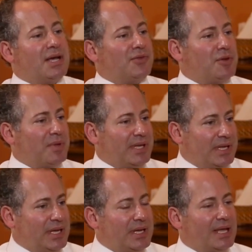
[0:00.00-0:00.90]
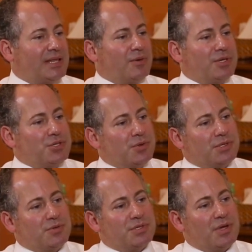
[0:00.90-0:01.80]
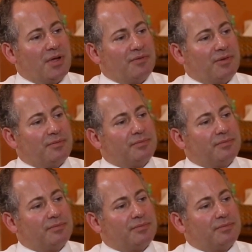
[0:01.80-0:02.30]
to ultimately get their injuries resolved.